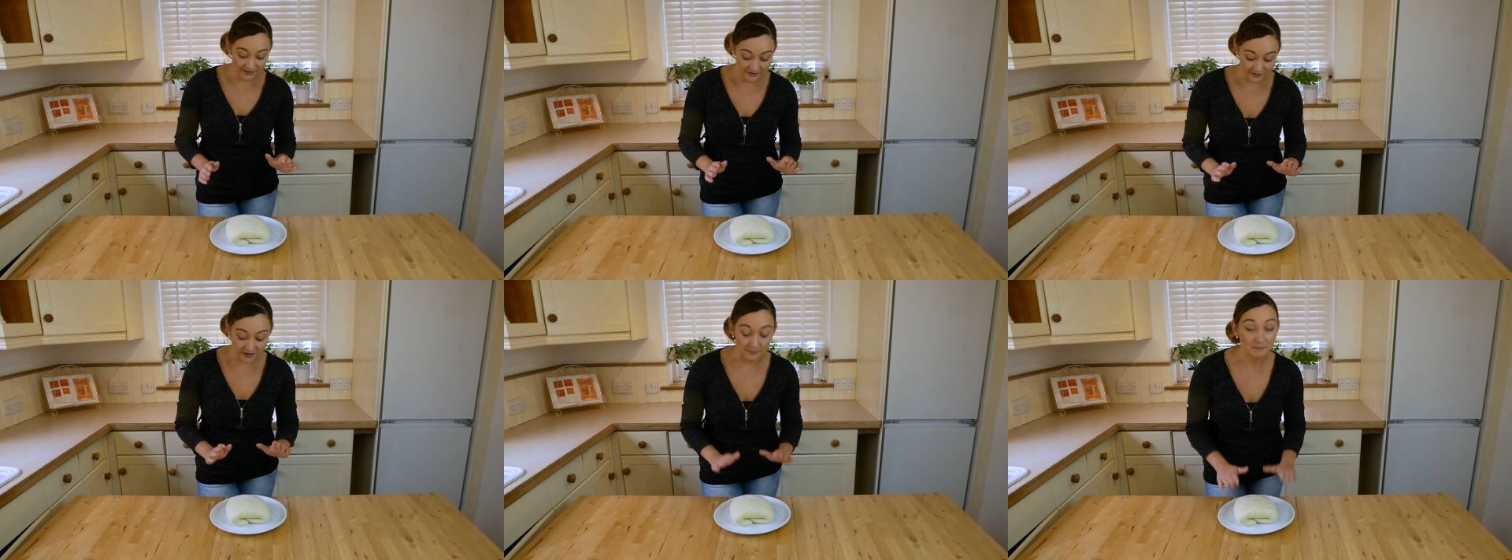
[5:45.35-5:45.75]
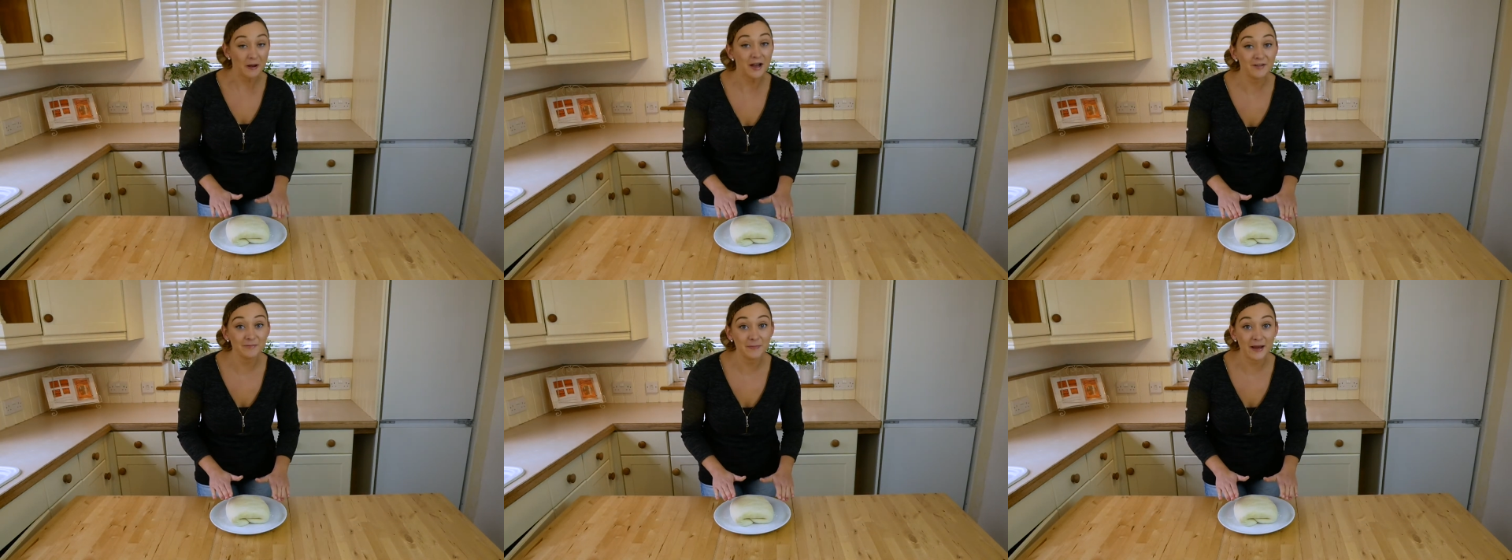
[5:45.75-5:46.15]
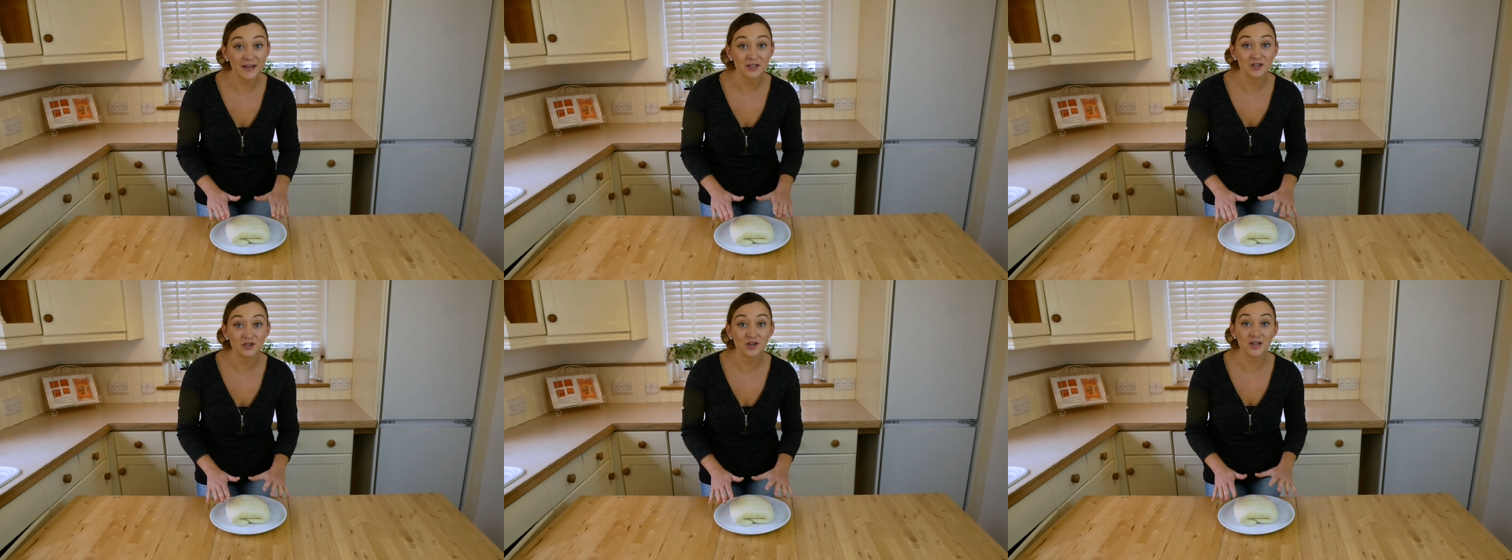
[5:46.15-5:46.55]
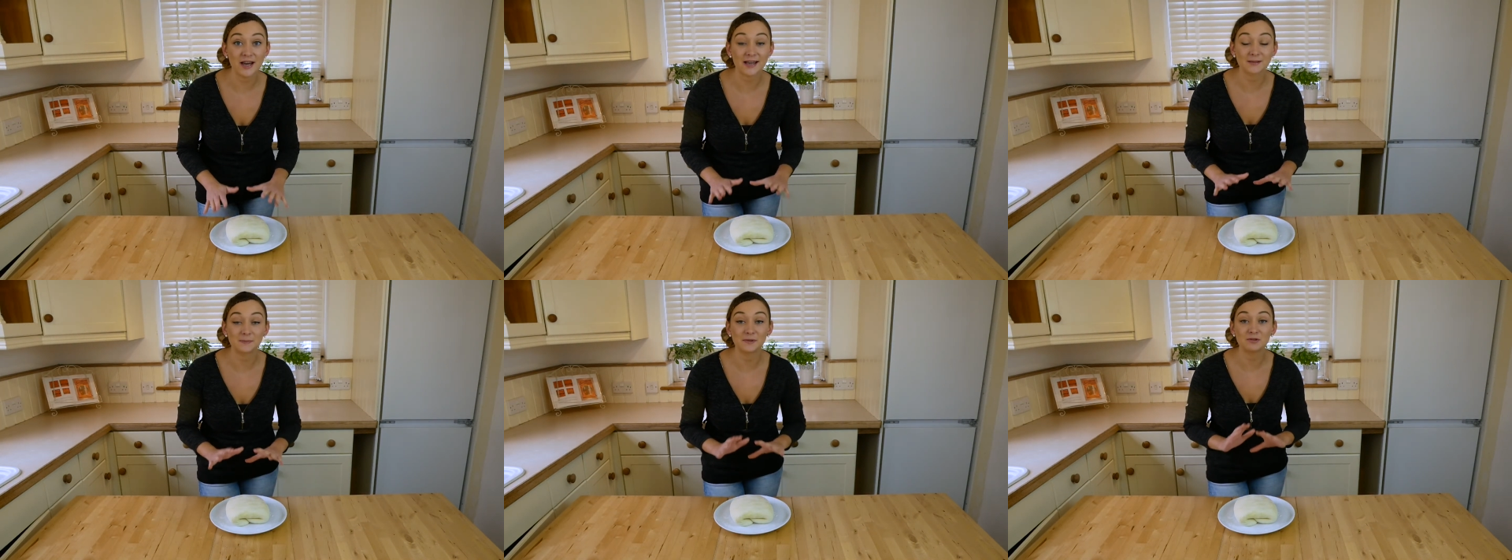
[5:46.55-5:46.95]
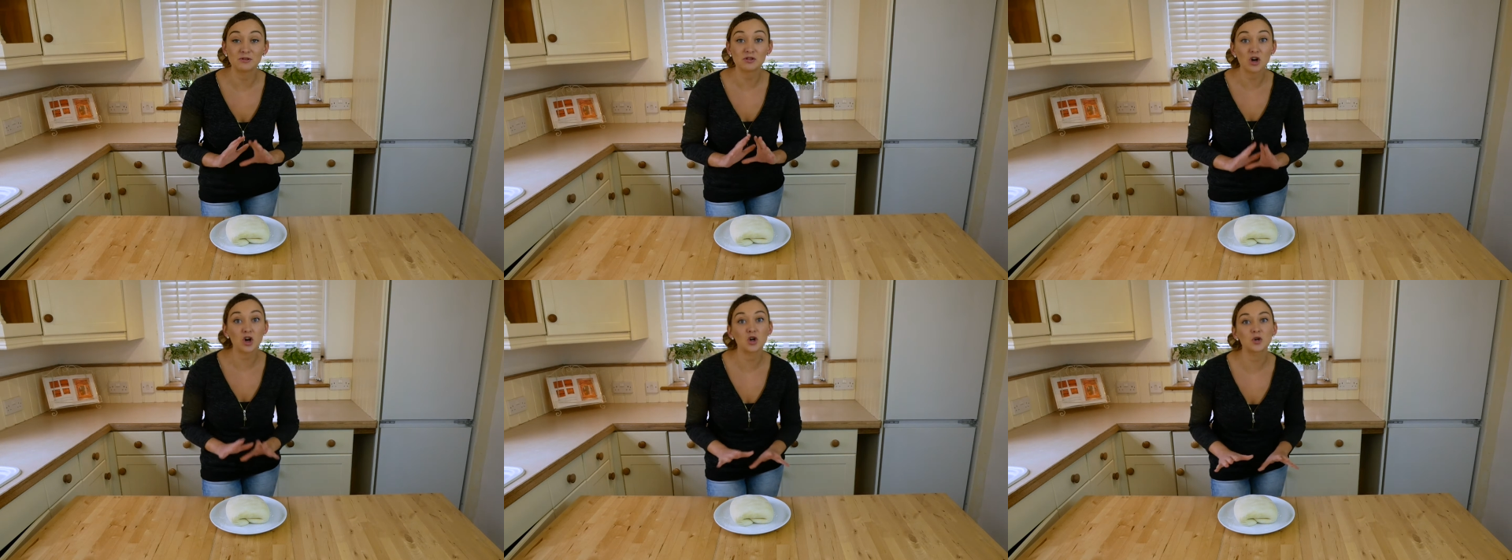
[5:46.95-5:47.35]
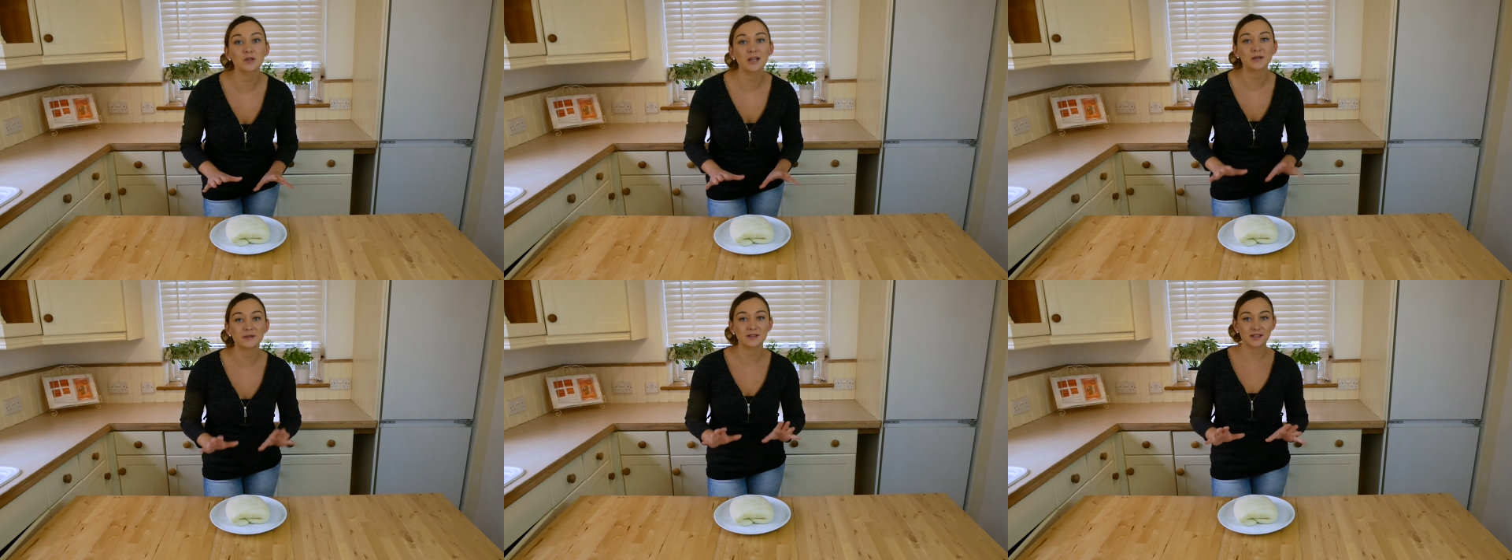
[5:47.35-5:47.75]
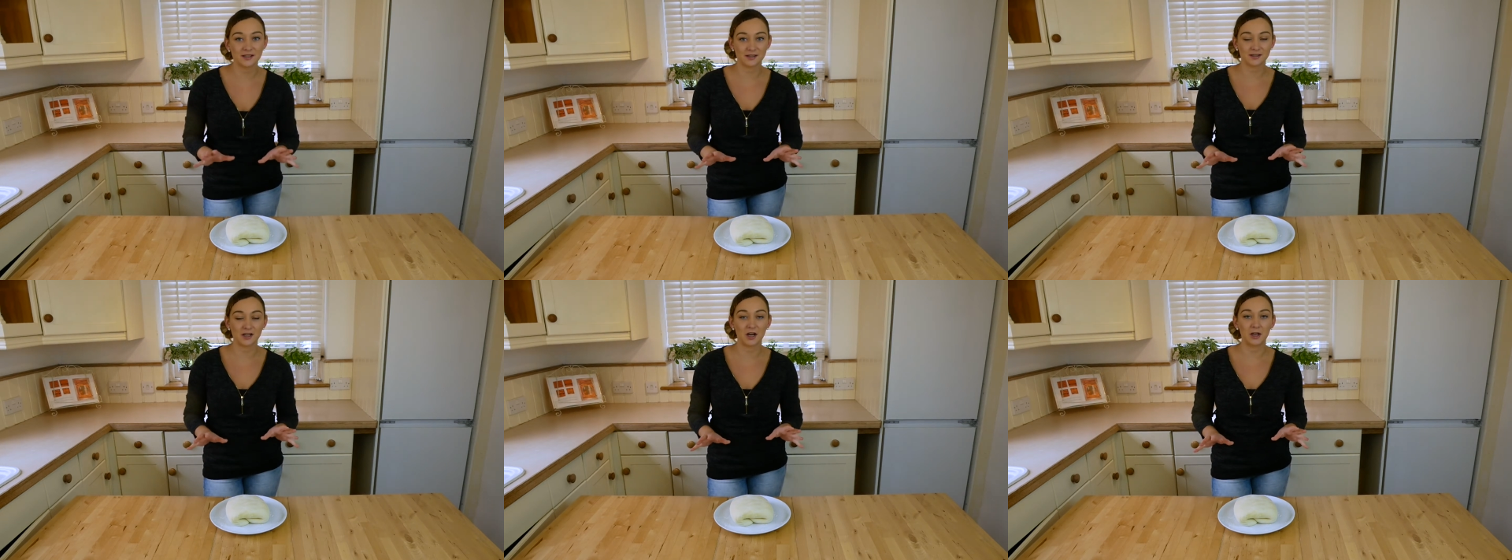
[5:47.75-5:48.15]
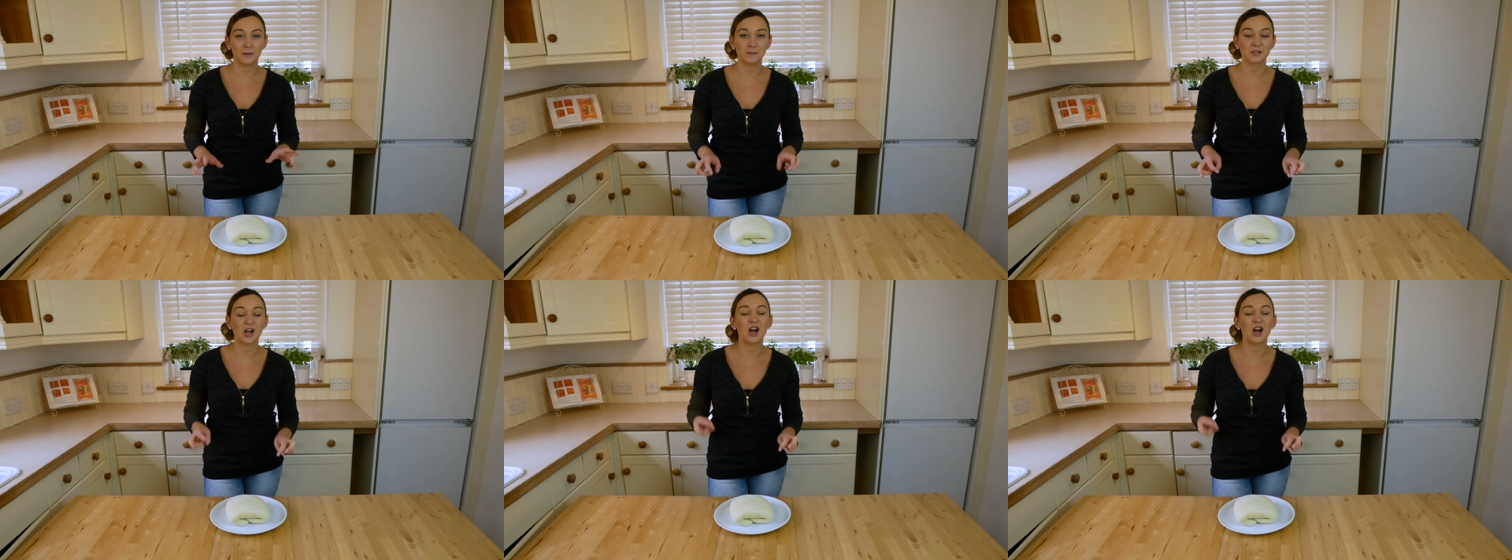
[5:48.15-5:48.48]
So the puff pastry has been rolled out 6 times.